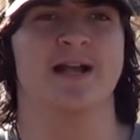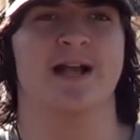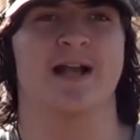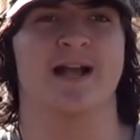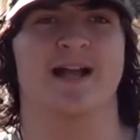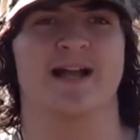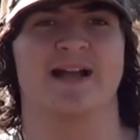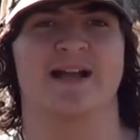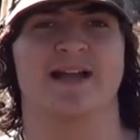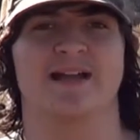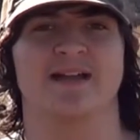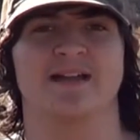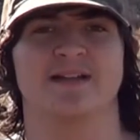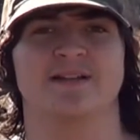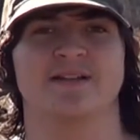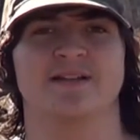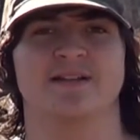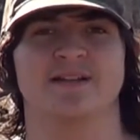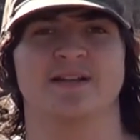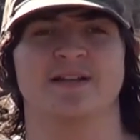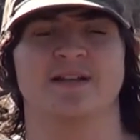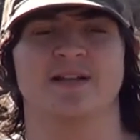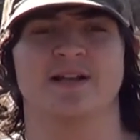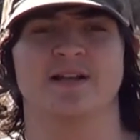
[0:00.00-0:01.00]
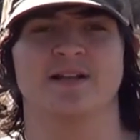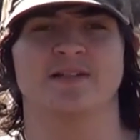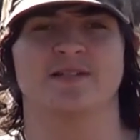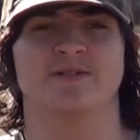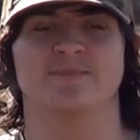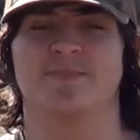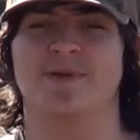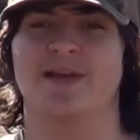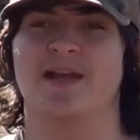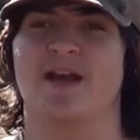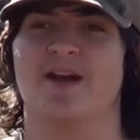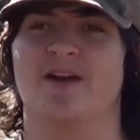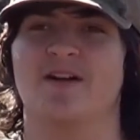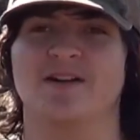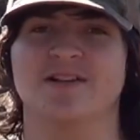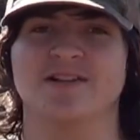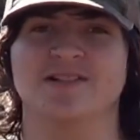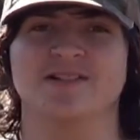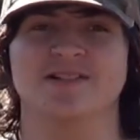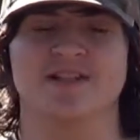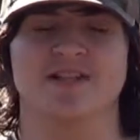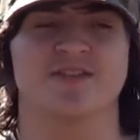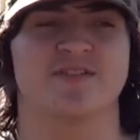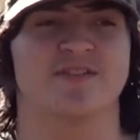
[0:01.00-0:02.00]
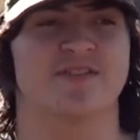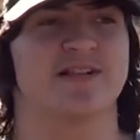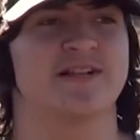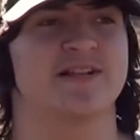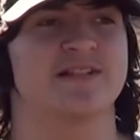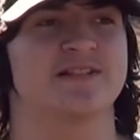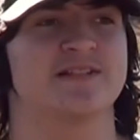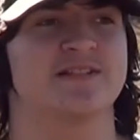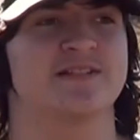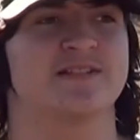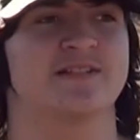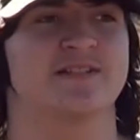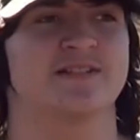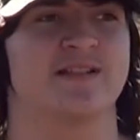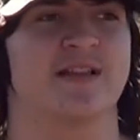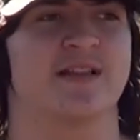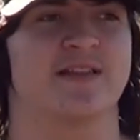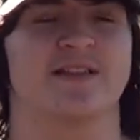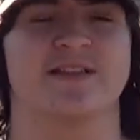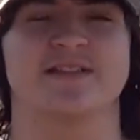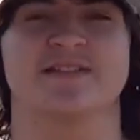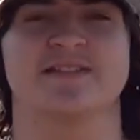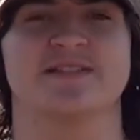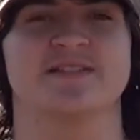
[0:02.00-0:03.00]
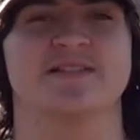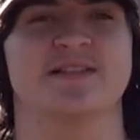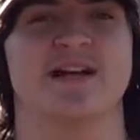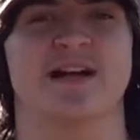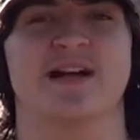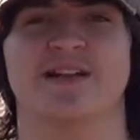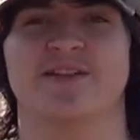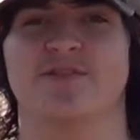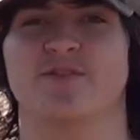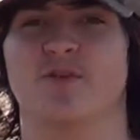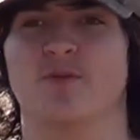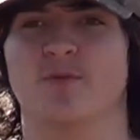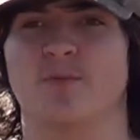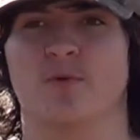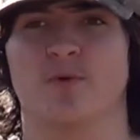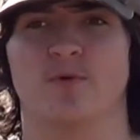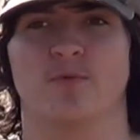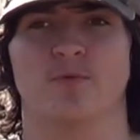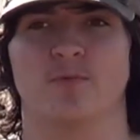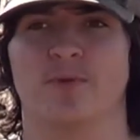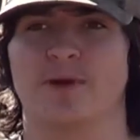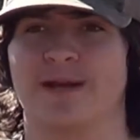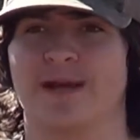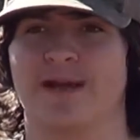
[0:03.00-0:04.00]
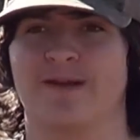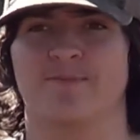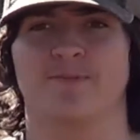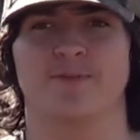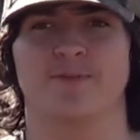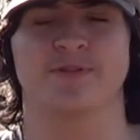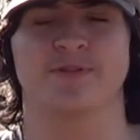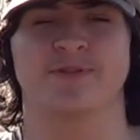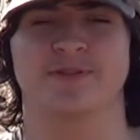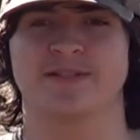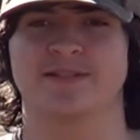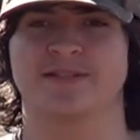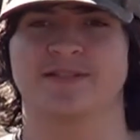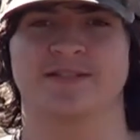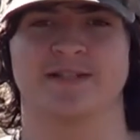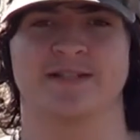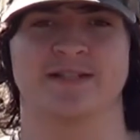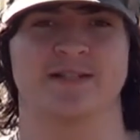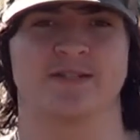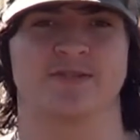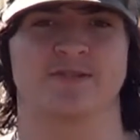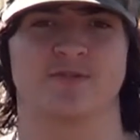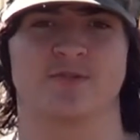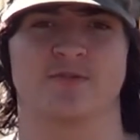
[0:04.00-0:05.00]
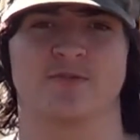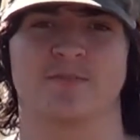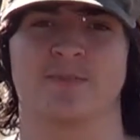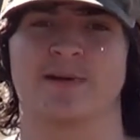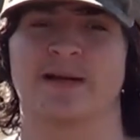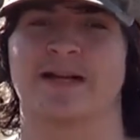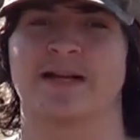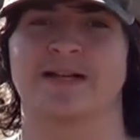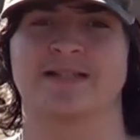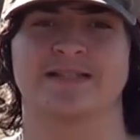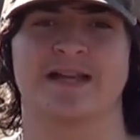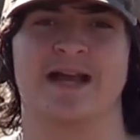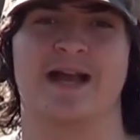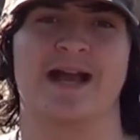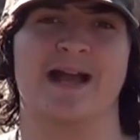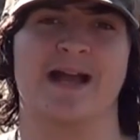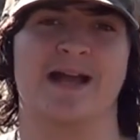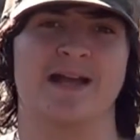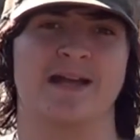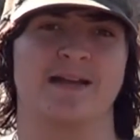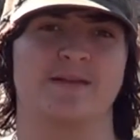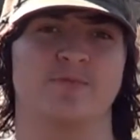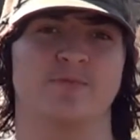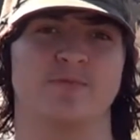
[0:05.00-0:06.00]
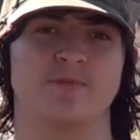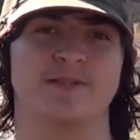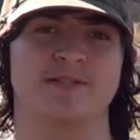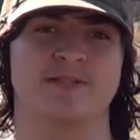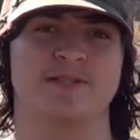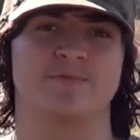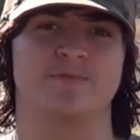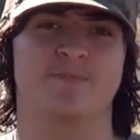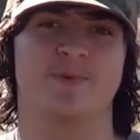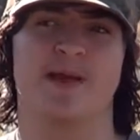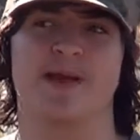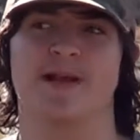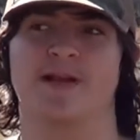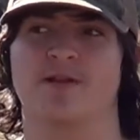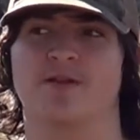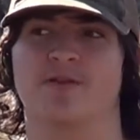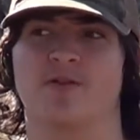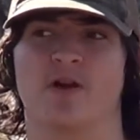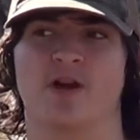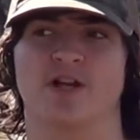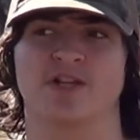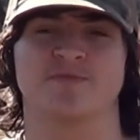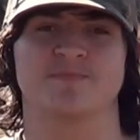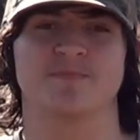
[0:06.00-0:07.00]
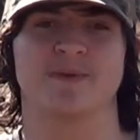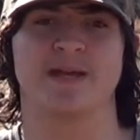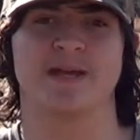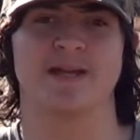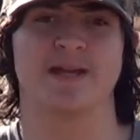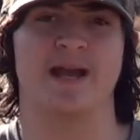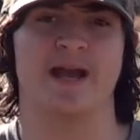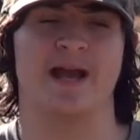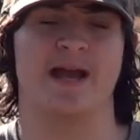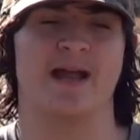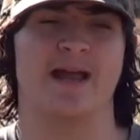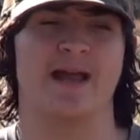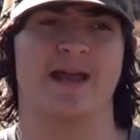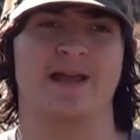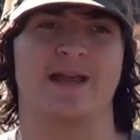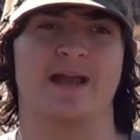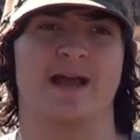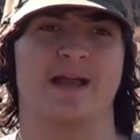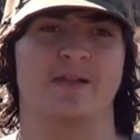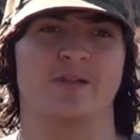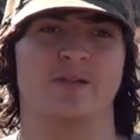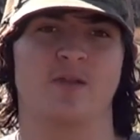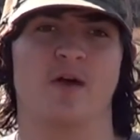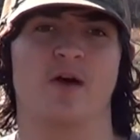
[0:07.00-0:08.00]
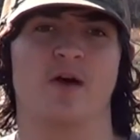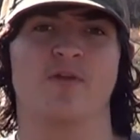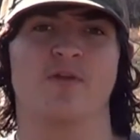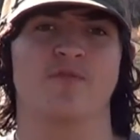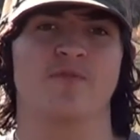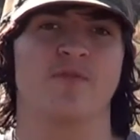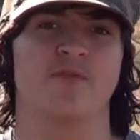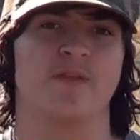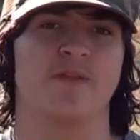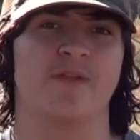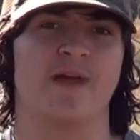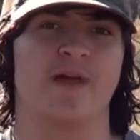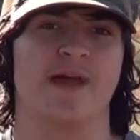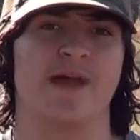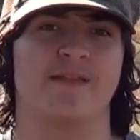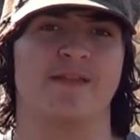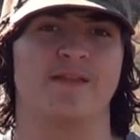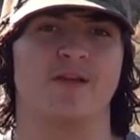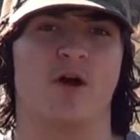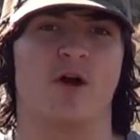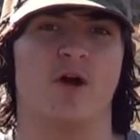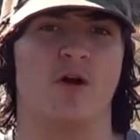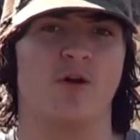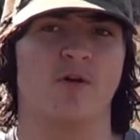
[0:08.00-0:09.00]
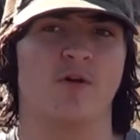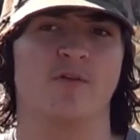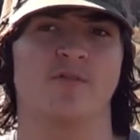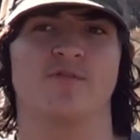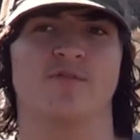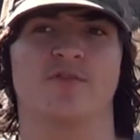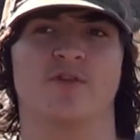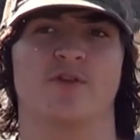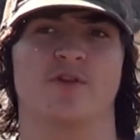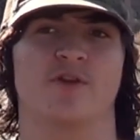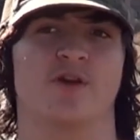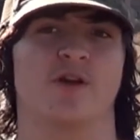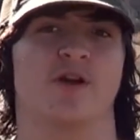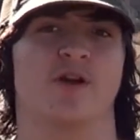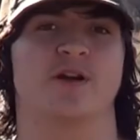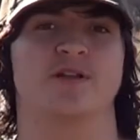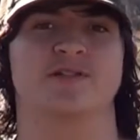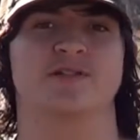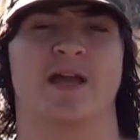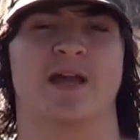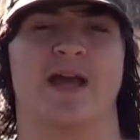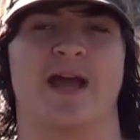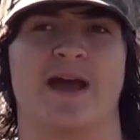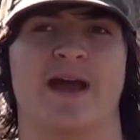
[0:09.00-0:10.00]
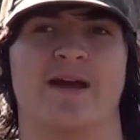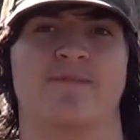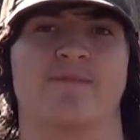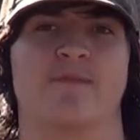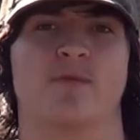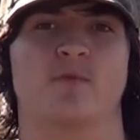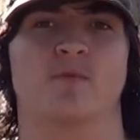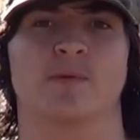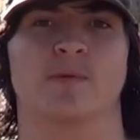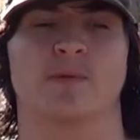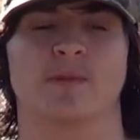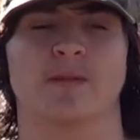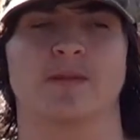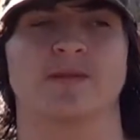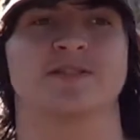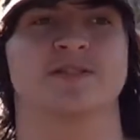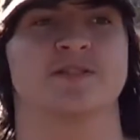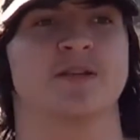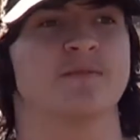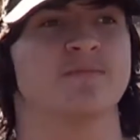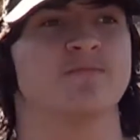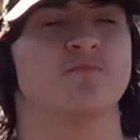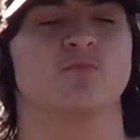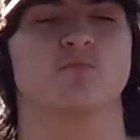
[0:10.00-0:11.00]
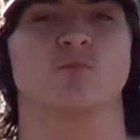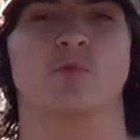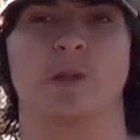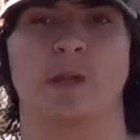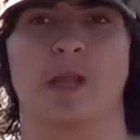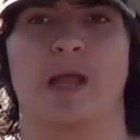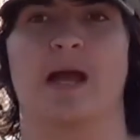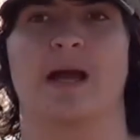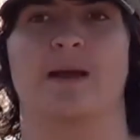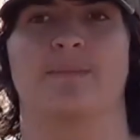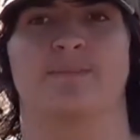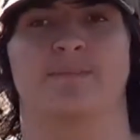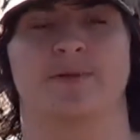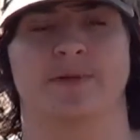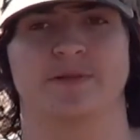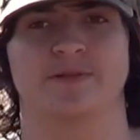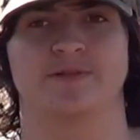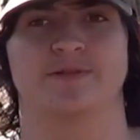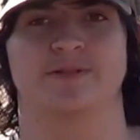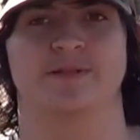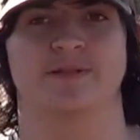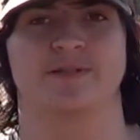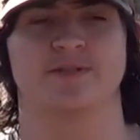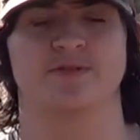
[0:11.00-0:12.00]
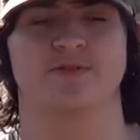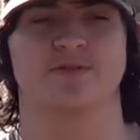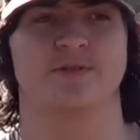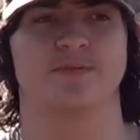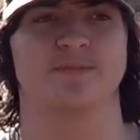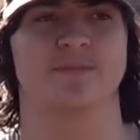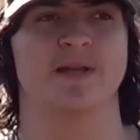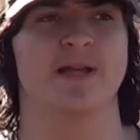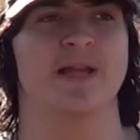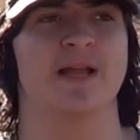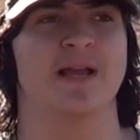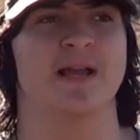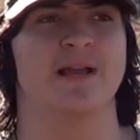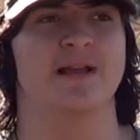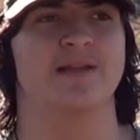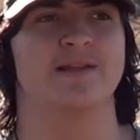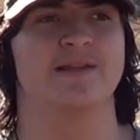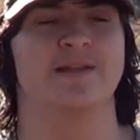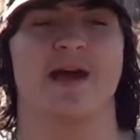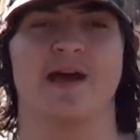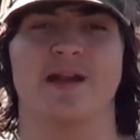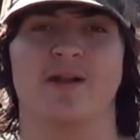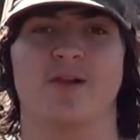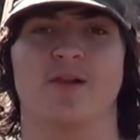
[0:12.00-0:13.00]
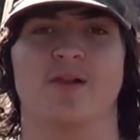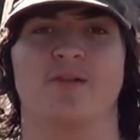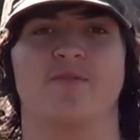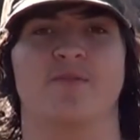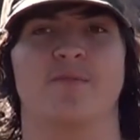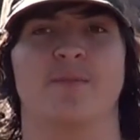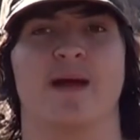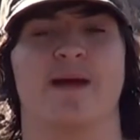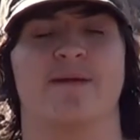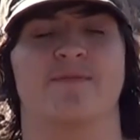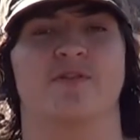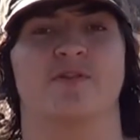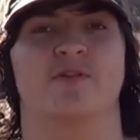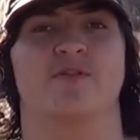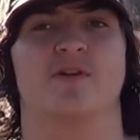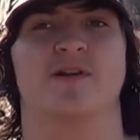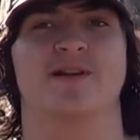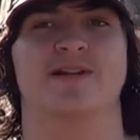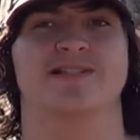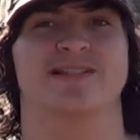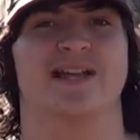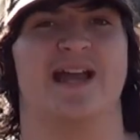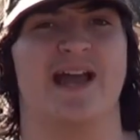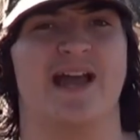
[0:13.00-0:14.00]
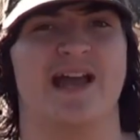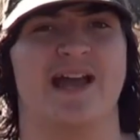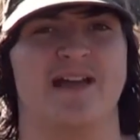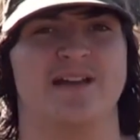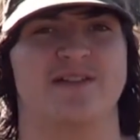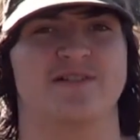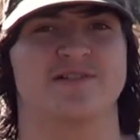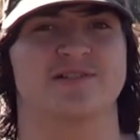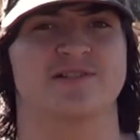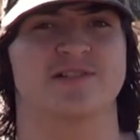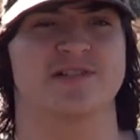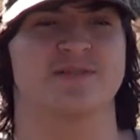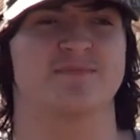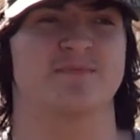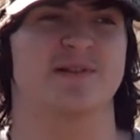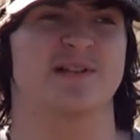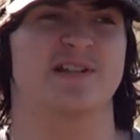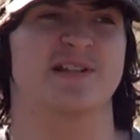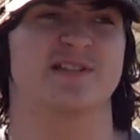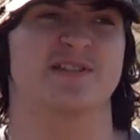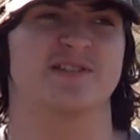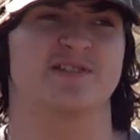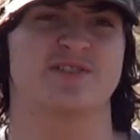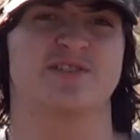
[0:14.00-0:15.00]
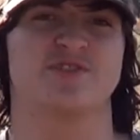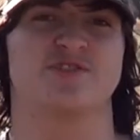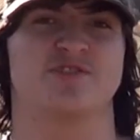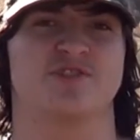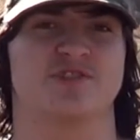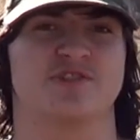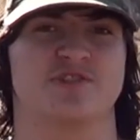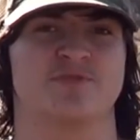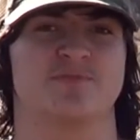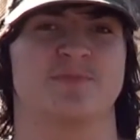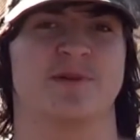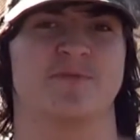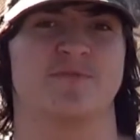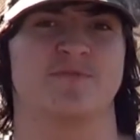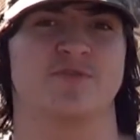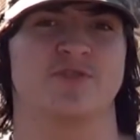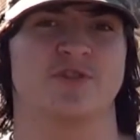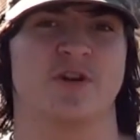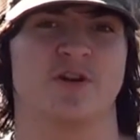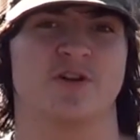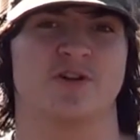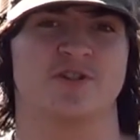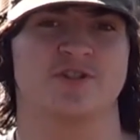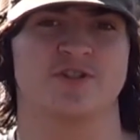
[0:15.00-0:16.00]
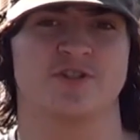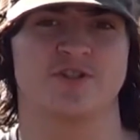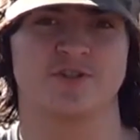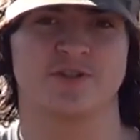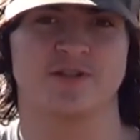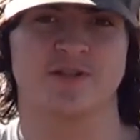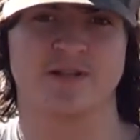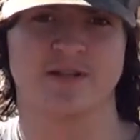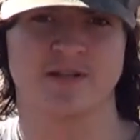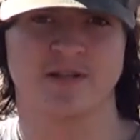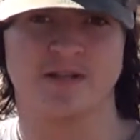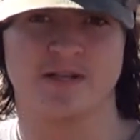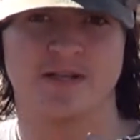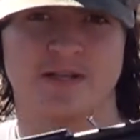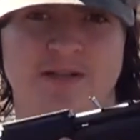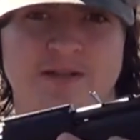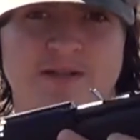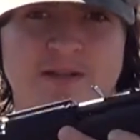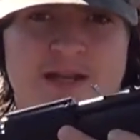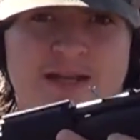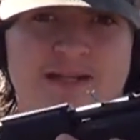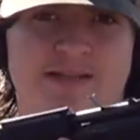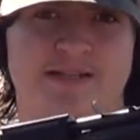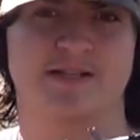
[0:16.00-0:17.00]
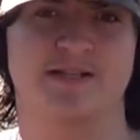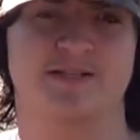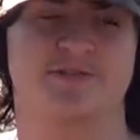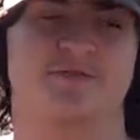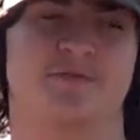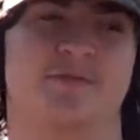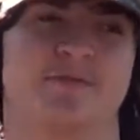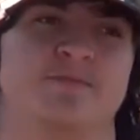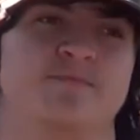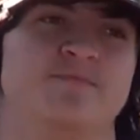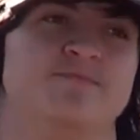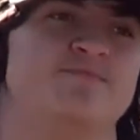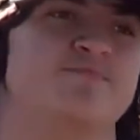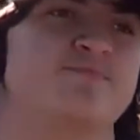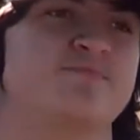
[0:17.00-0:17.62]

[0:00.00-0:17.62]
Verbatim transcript: and to be honest this this is not normal what I've this thing through because I respect Crosman and I love that all of their guns have re some reliability to them not all of them have the greatest accuracy because they're usually just meant for target shooting like this one